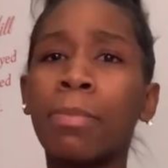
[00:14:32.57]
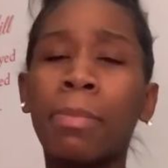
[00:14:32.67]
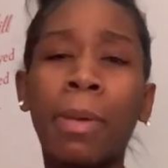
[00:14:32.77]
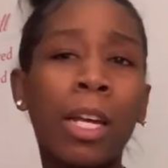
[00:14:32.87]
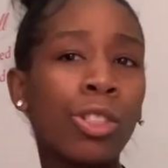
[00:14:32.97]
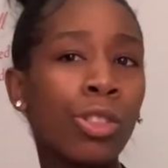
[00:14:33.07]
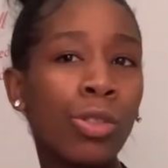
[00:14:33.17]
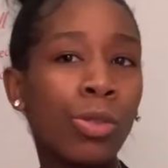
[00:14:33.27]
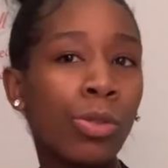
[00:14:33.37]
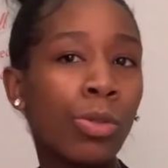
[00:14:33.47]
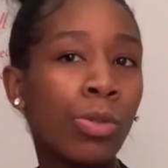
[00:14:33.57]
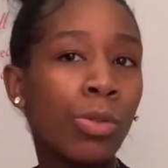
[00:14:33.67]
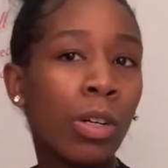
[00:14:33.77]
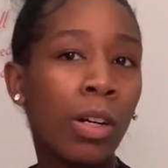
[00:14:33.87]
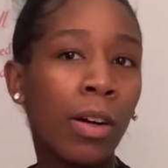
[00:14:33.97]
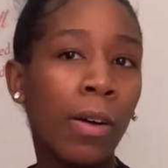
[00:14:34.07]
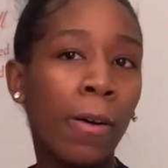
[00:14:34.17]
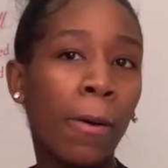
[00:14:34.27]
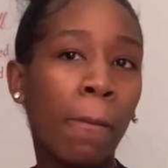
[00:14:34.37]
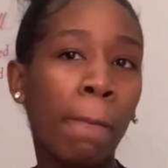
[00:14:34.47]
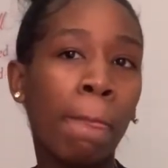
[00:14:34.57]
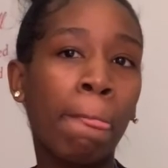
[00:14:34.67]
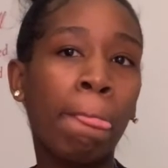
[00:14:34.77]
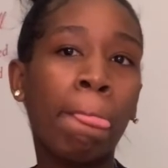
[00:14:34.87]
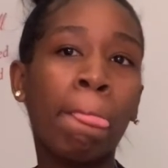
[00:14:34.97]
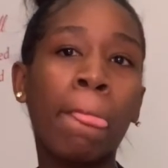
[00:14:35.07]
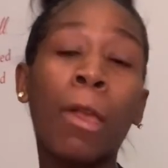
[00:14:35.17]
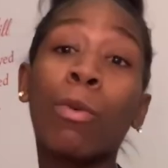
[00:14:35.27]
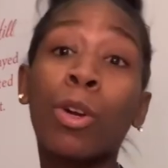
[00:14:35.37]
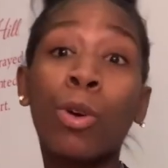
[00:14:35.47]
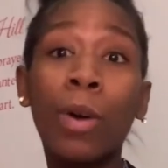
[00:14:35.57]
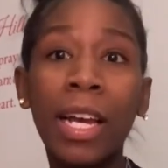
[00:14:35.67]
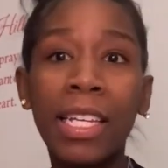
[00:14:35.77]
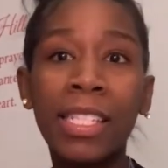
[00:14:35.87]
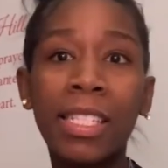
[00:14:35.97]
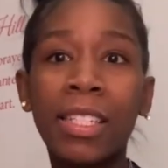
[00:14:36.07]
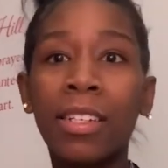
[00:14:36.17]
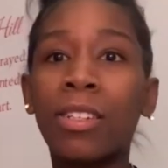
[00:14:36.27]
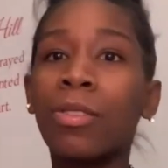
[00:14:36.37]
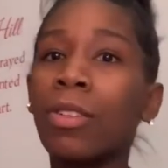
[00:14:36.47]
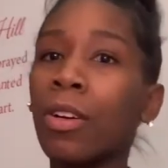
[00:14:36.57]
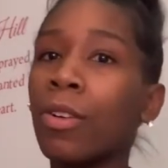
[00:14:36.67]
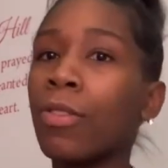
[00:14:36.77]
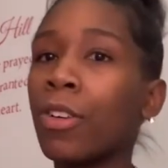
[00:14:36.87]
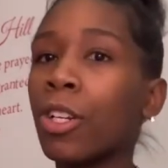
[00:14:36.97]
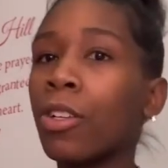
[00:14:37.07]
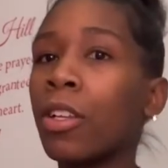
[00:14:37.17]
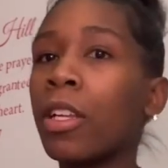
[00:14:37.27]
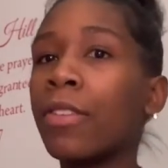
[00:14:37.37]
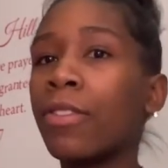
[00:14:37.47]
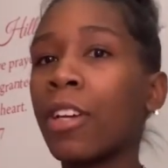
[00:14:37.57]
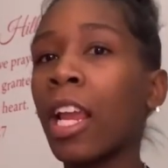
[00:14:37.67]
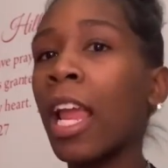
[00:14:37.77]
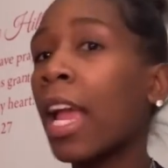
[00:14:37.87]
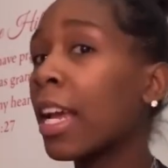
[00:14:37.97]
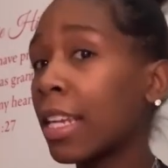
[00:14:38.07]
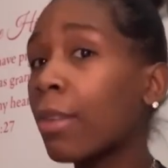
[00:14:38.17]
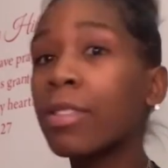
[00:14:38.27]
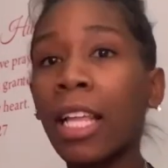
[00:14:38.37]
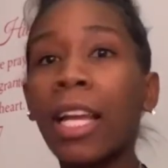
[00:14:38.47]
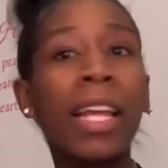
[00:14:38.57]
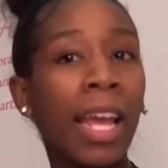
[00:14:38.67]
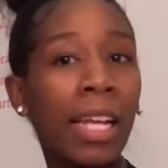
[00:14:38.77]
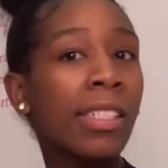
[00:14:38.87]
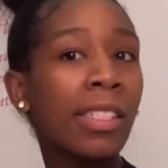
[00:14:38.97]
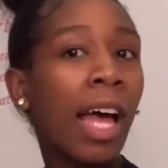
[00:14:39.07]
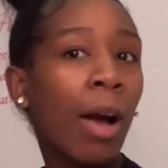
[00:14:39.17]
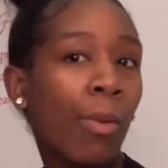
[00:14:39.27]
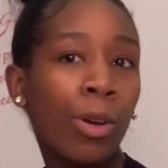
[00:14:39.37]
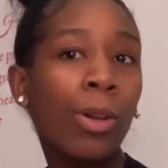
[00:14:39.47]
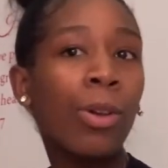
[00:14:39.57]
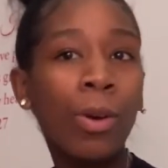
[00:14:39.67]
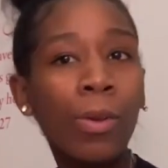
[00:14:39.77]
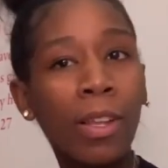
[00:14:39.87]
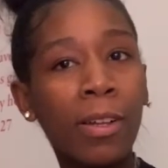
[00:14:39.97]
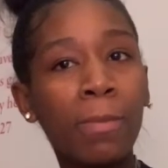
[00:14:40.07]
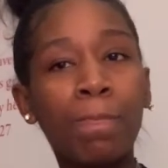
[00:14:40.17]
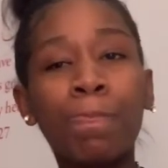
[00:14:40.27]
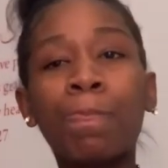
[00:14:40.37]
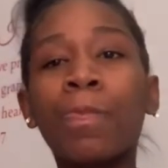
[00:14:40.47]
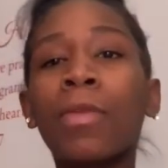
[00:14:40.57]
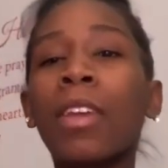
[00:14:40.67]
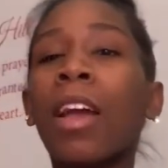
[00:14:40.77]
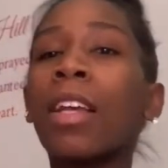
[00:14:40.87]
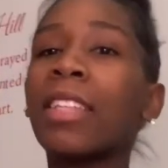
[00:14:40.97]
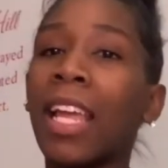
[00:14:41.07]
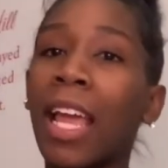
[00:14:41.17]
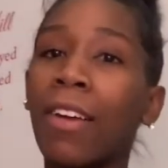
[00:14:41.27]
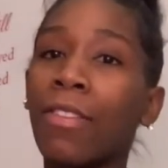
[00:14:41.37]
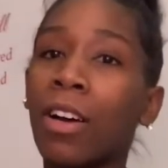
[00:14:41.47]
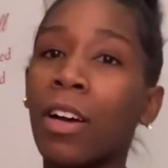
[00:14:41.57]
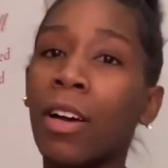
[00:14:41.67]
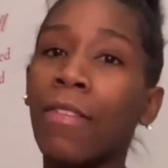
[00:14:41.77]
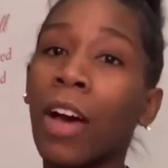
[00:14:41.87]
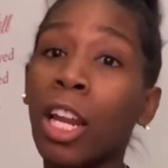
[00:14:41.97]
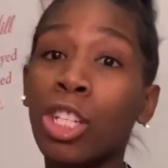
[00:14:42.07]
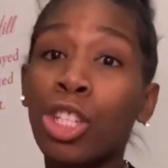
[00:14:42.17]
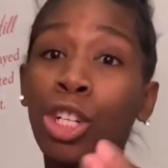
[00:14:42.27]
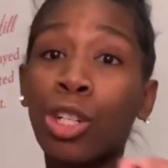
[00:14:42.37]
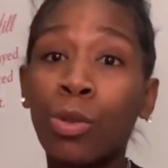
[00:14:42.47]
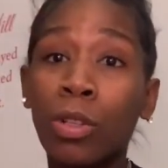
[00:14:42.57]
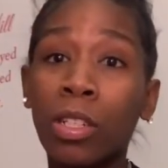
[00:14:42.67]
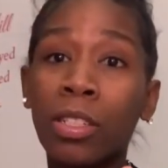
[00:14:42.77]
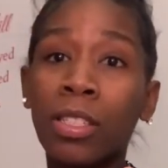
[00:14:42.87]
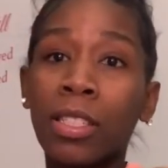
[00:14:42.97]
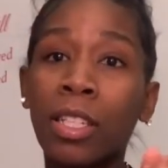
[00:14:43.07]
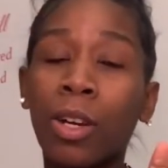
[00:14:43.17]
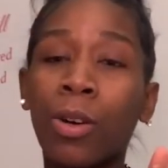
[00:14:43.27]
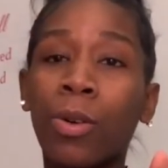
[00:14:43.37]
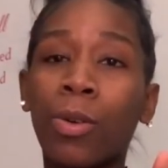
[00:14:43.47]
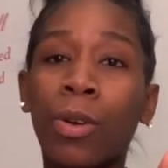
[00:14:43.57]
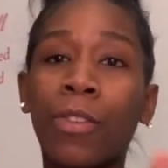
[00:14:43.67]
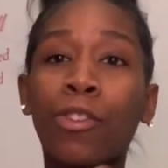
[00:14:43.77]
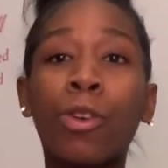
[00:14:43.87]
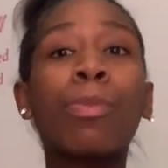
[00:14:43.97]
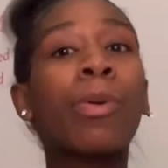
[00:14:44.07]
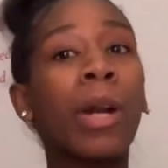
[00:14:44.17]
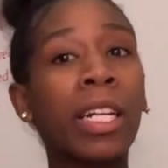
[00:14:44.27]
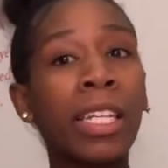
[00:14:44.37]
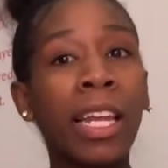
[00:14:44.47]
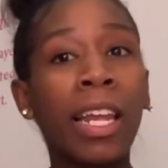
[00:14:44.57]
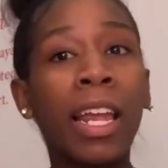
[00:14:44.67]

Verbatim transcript: special um, requests, you know, for your delivery? And I was like, yes, I want a doula. They have um, volunteer doulas. So if you're pregnant